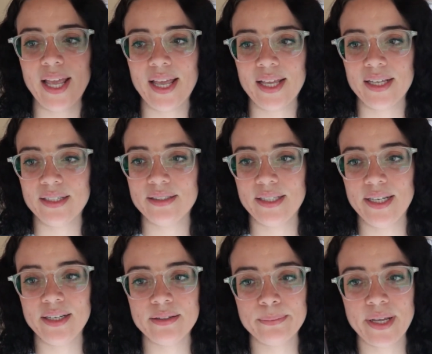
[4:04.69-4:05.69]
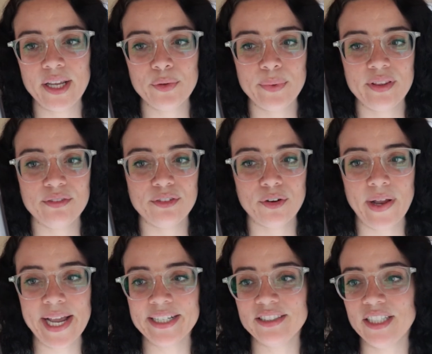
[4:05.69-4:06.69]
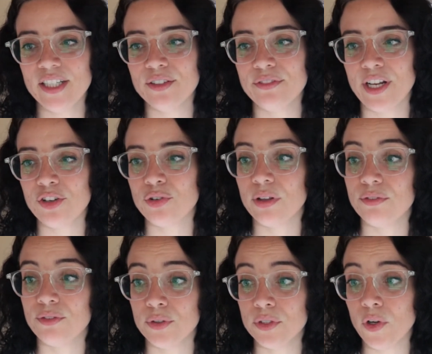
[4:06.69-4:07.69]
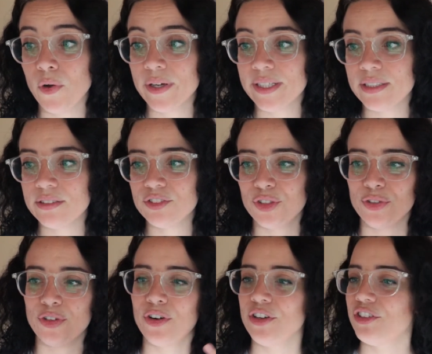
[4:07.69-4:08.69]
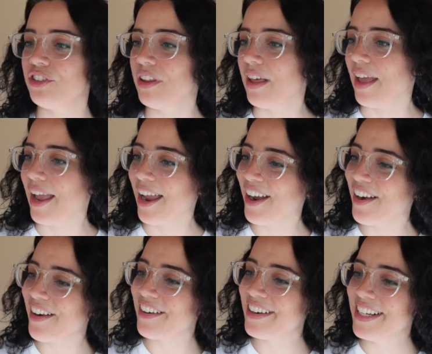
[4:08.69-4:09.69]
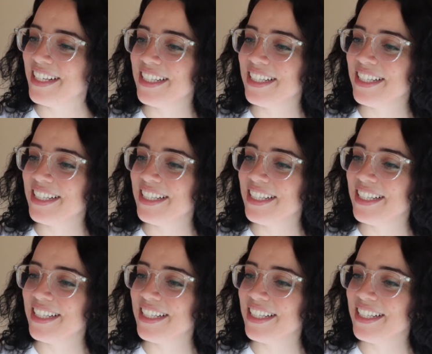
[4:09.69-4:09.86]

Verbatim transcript: And it is made with a variety of natural fruit oils to nourish the hair,